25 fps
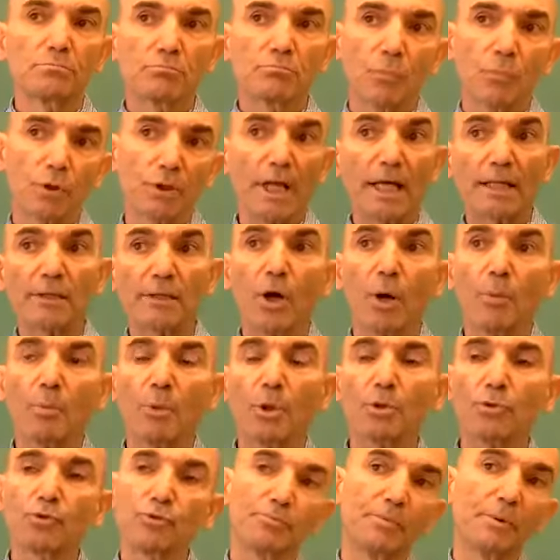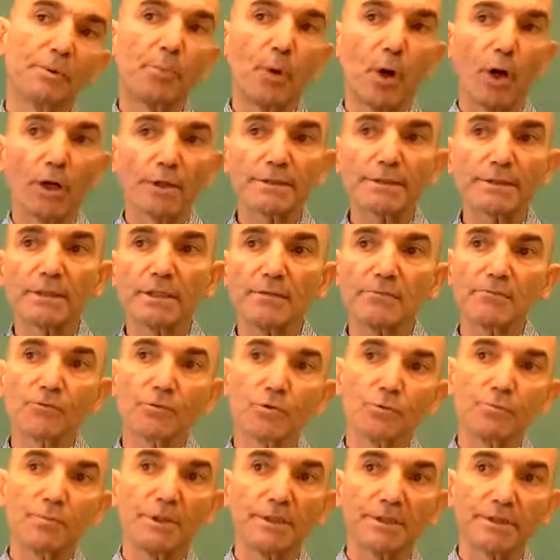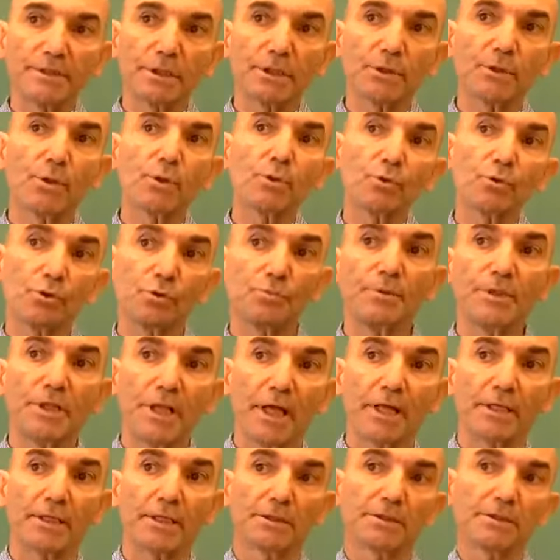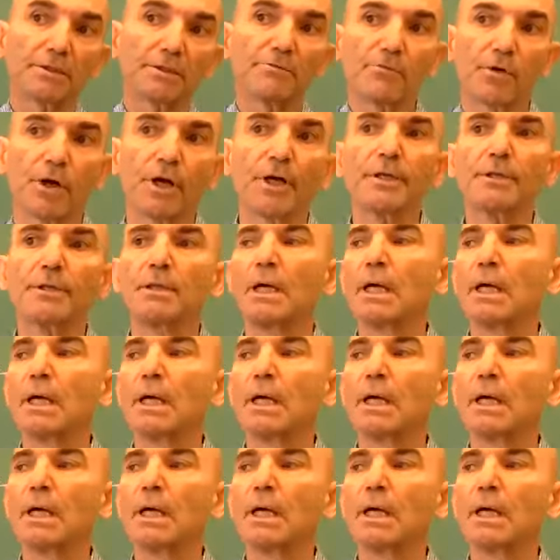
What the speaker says: Well, that number could be positive, could be zero, could be negative, right?